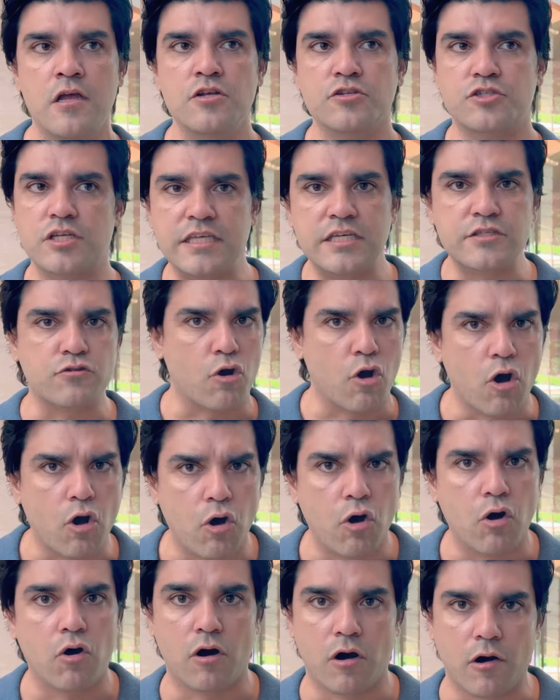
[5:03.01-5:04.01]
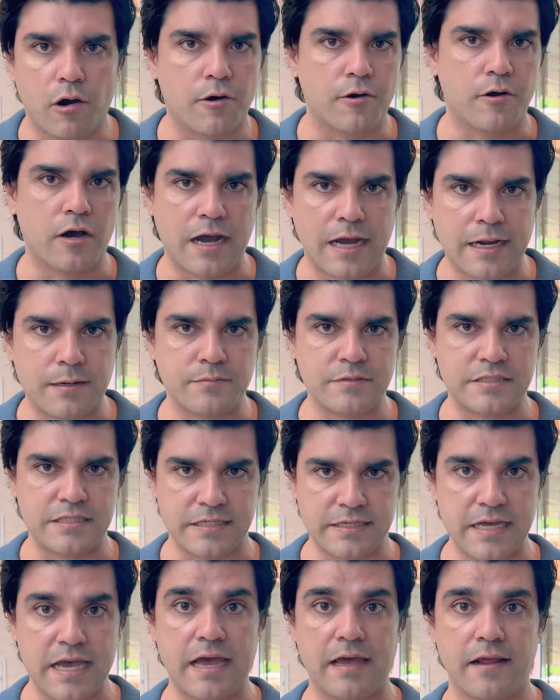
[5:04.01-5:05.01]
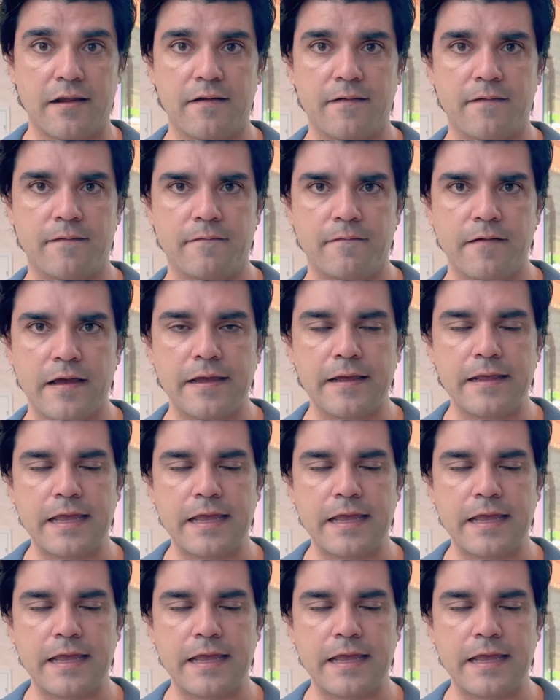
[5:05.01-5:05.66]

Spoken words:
So these are all hard items to get, right?